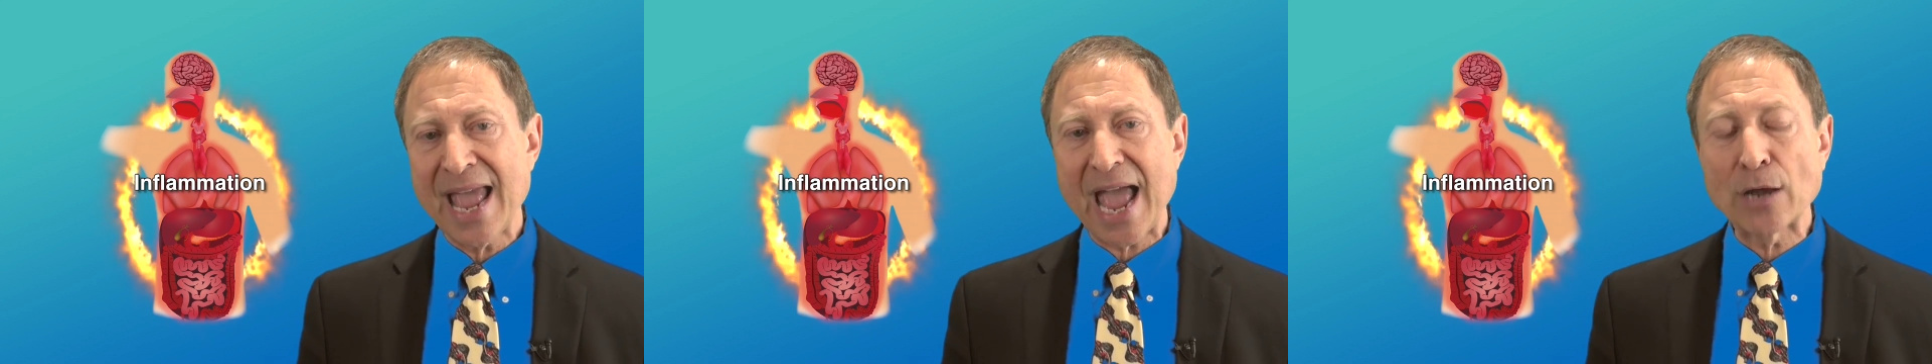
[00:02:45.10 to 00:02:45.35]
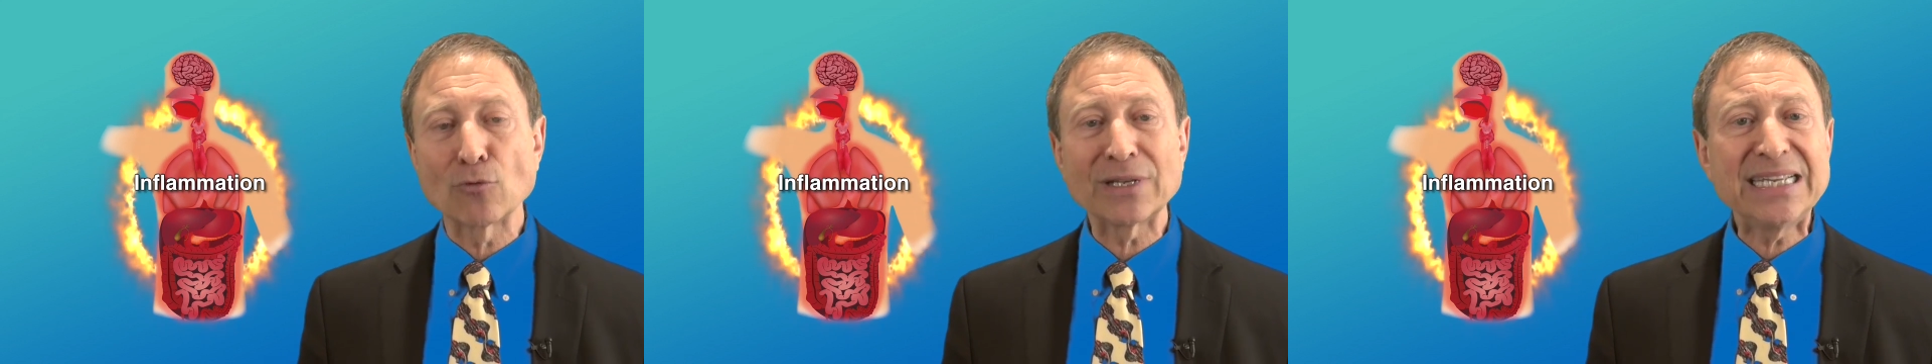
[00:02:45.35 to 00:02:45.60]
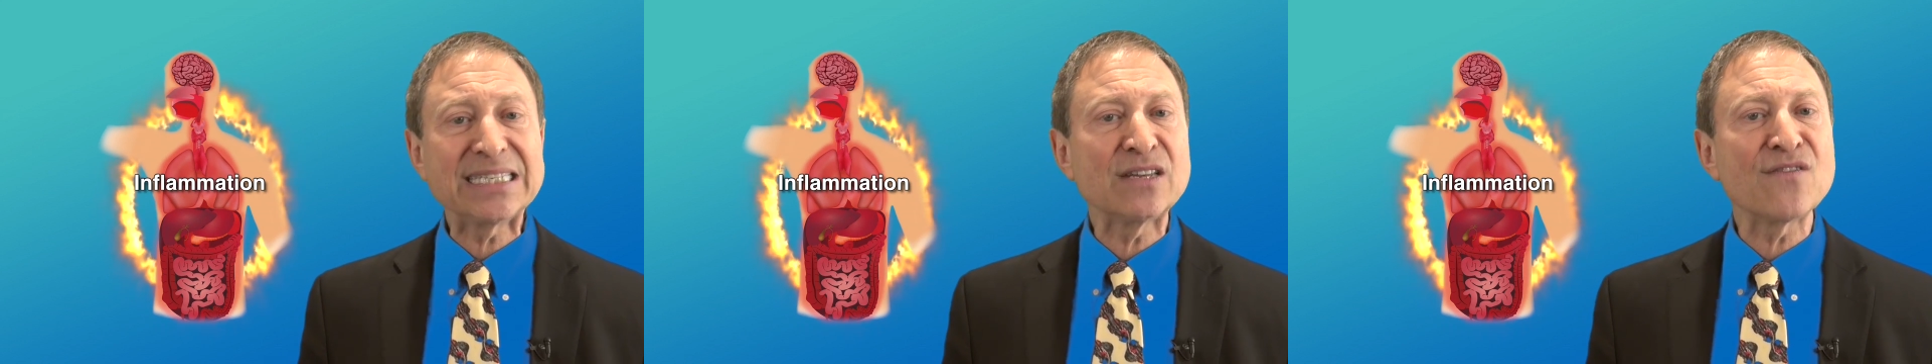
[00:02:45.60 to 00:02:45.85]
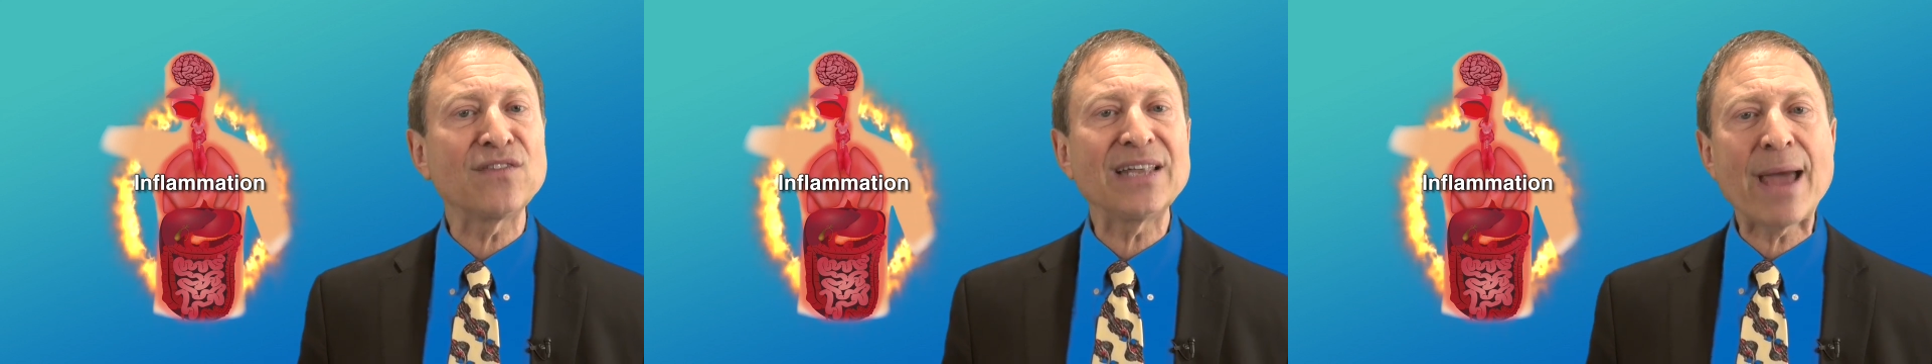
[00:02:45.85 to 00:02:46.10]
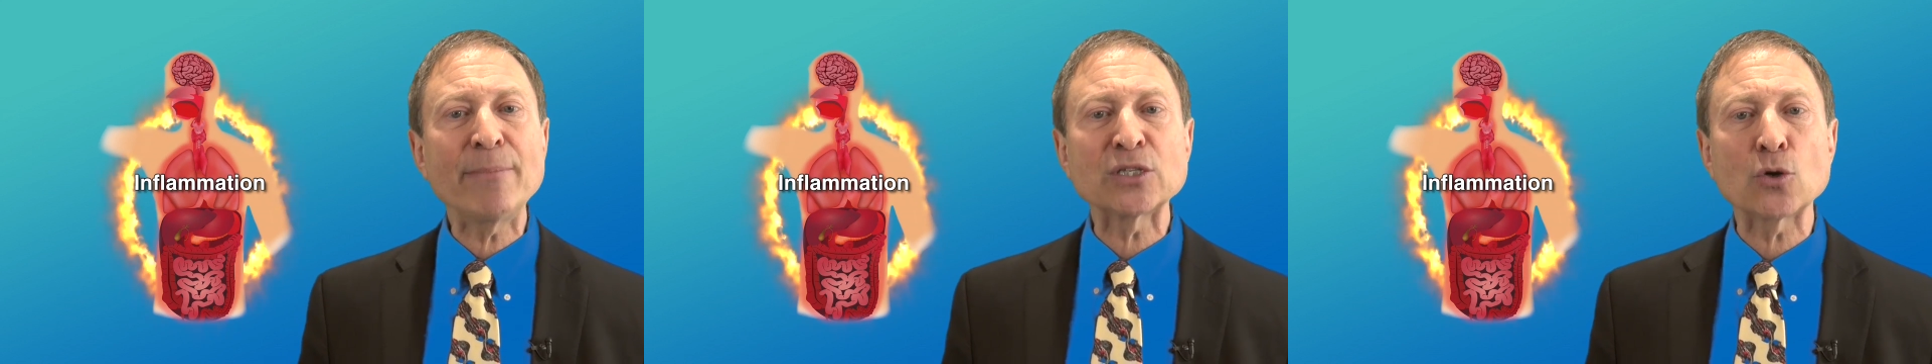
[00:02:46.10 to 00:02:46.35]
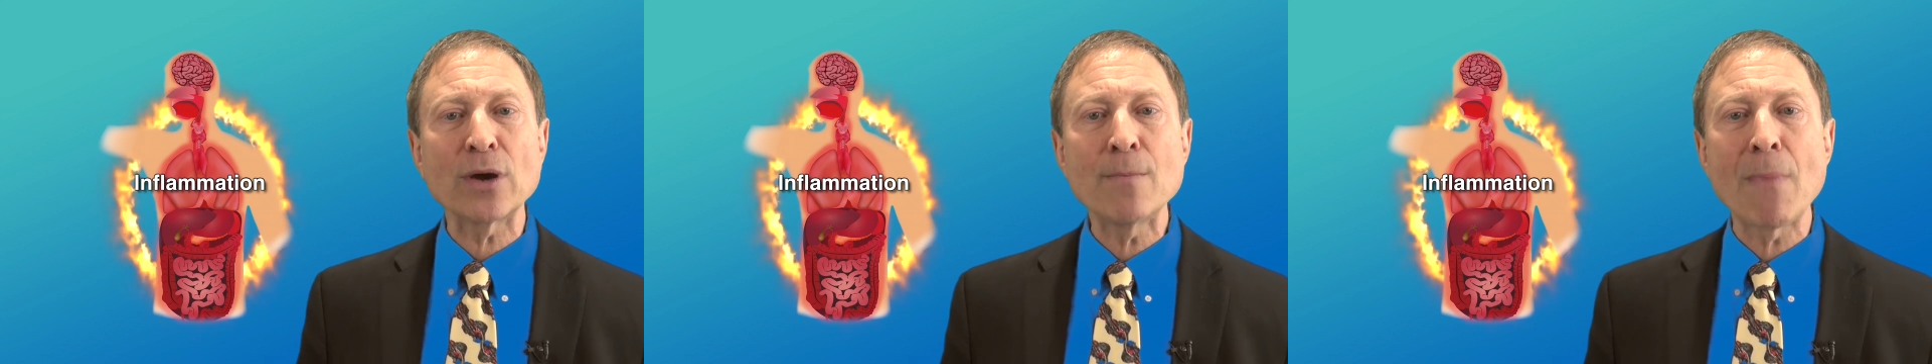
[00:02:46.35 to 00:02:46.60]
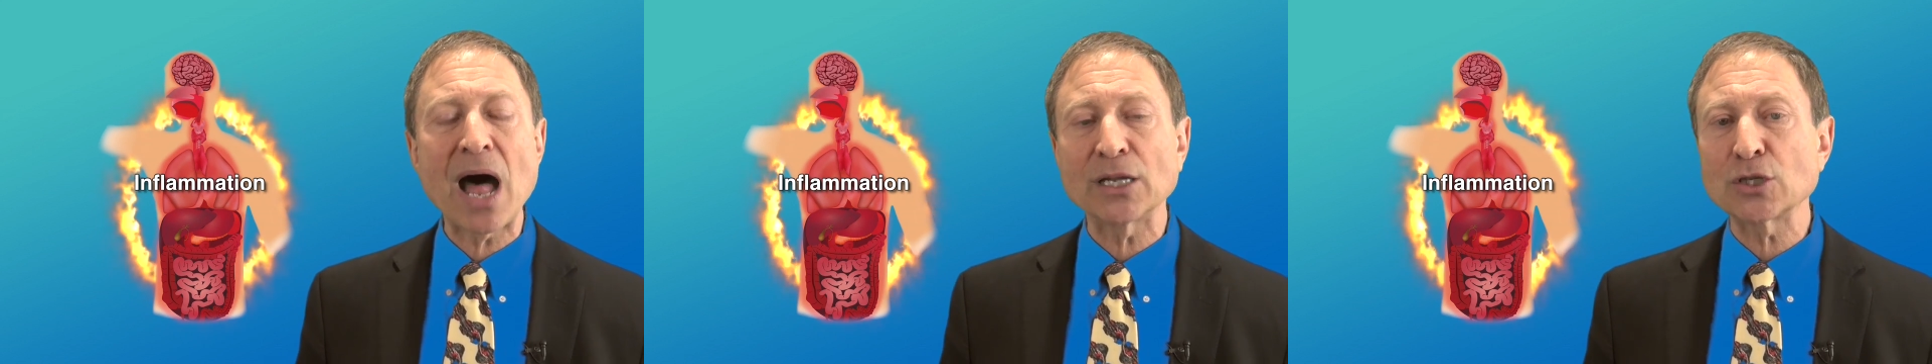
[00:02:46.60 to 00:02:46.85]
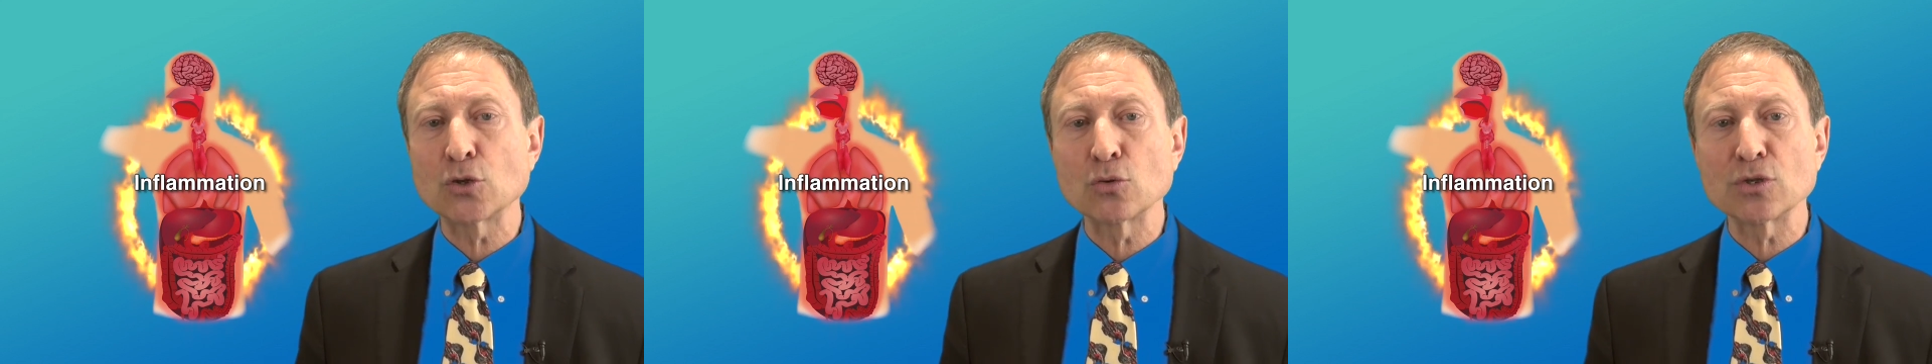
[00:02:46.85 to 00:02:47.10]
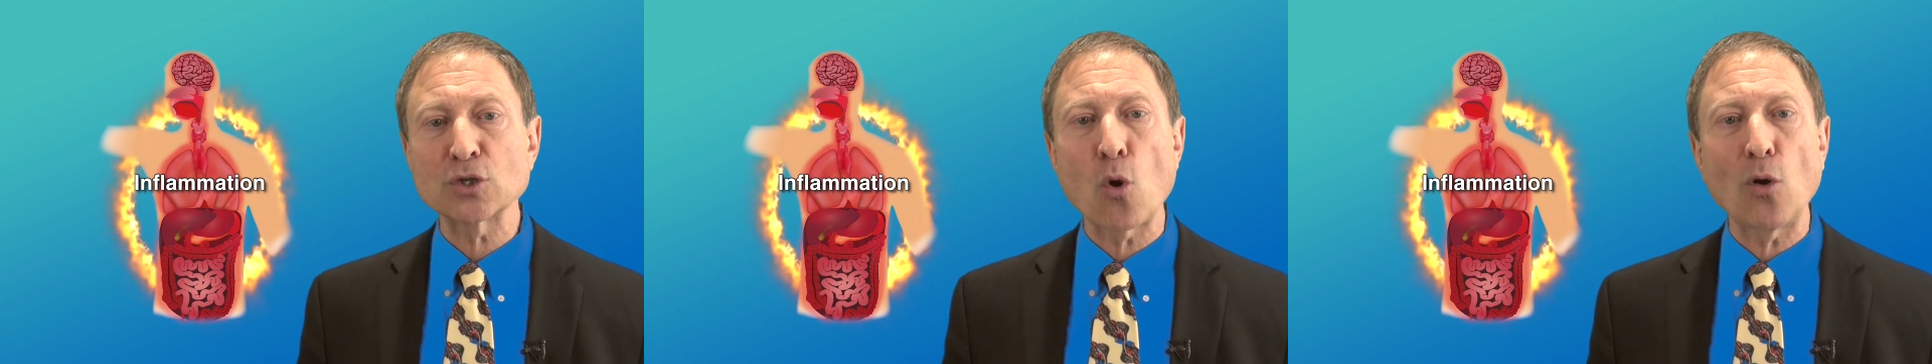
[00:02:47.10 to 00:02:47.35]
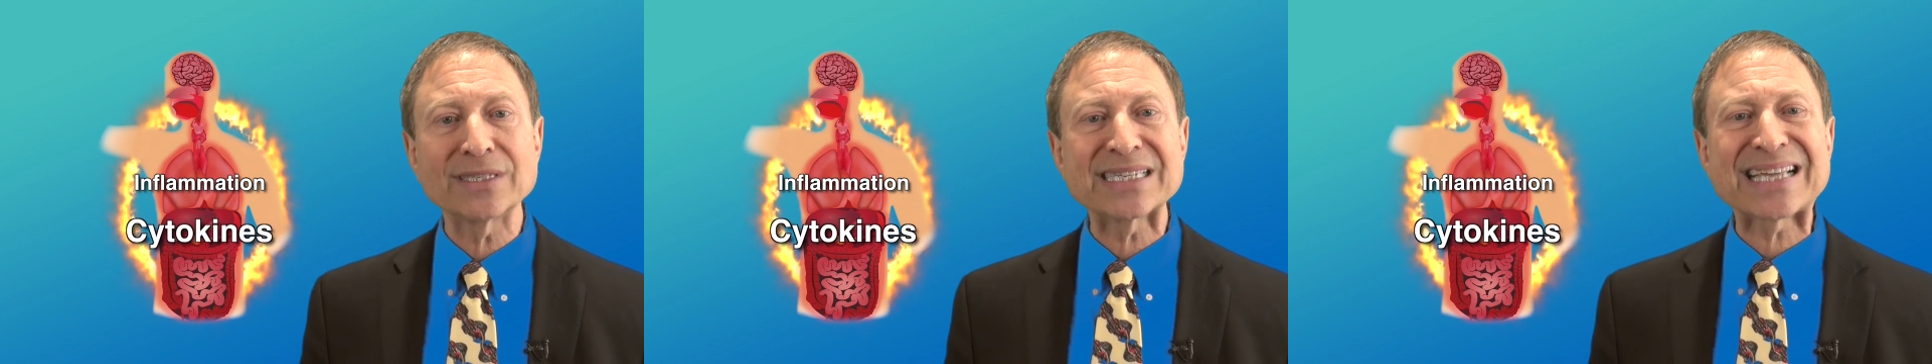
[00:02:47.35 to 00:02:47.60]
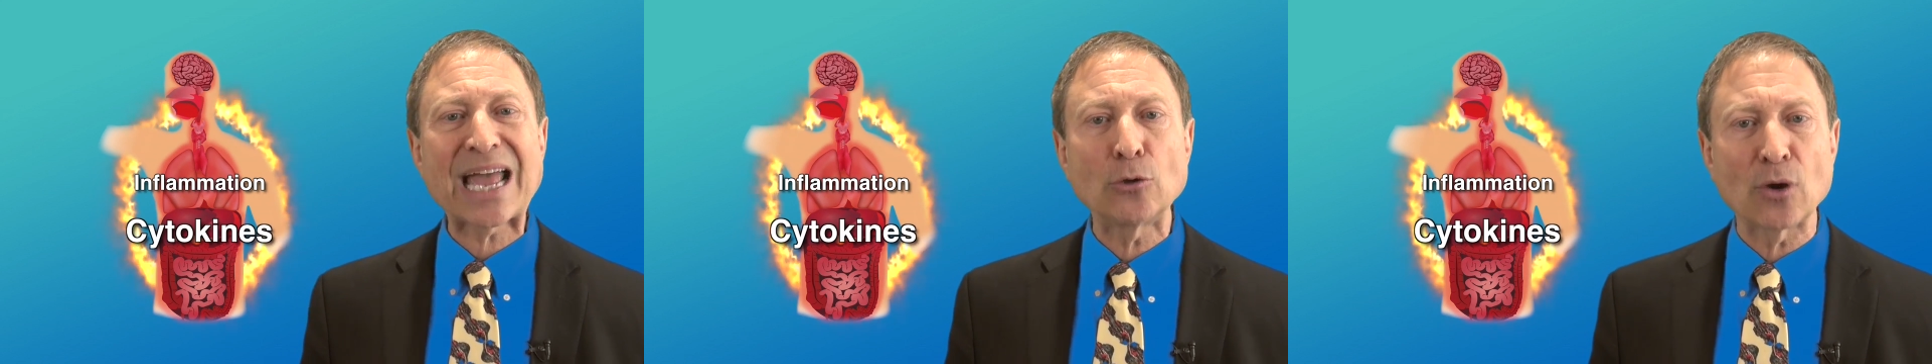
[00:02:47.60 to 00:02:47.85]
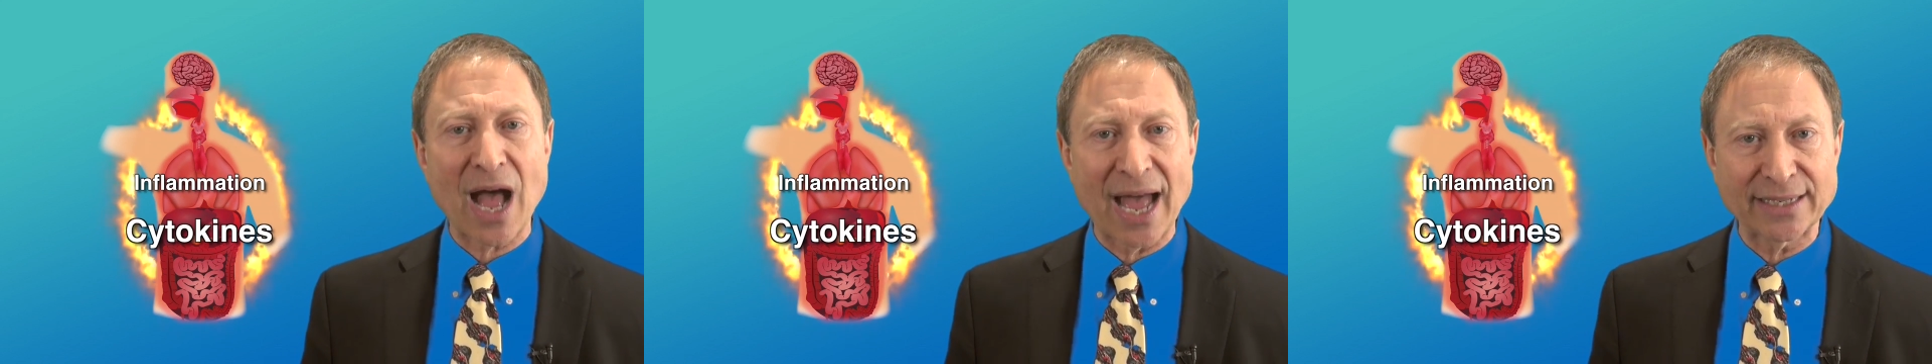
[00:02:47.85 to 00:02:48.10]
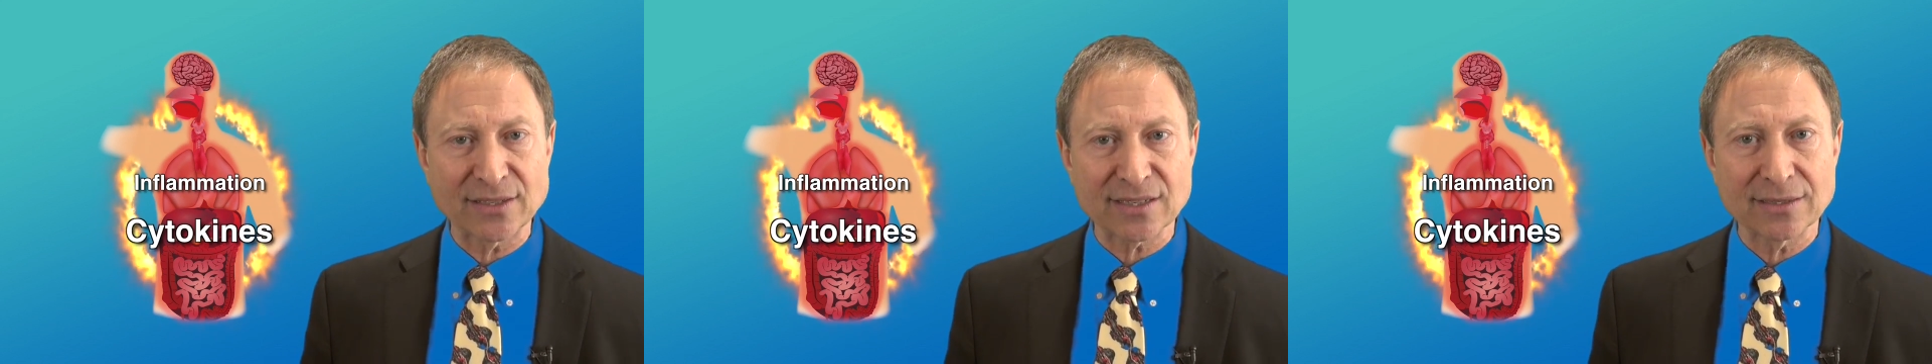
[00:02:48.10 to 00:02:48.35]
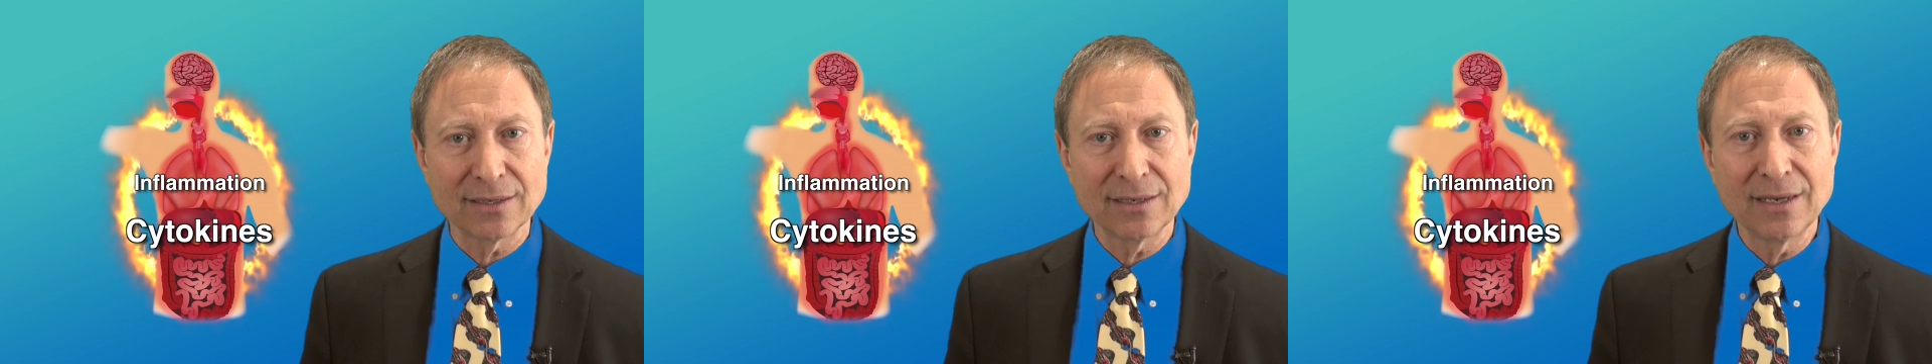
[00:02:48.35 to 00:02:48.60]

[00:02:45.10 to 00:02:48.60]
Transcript: and release inflammatory molecules called cytokines.